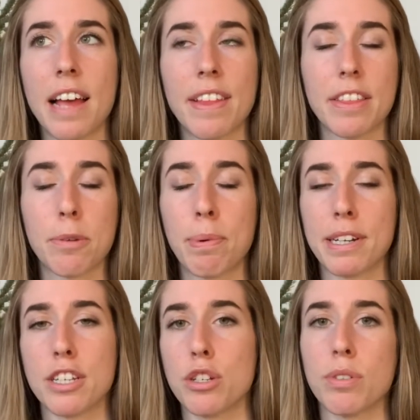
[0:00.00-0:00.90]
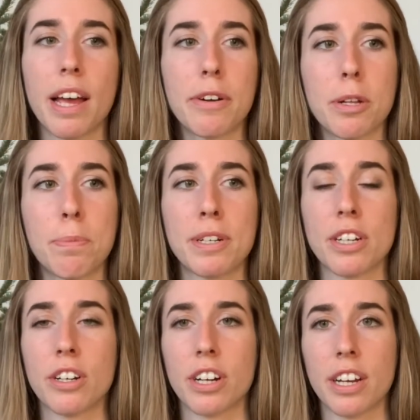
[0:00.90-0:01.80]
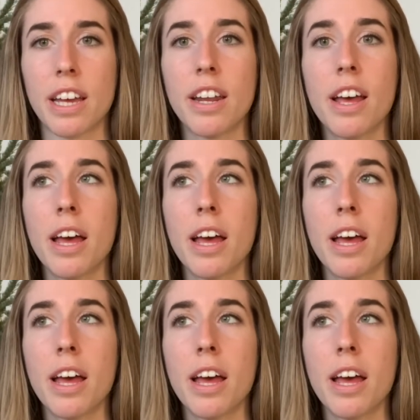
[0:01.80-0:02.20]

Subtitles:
like they're printed too light or they're printed crooked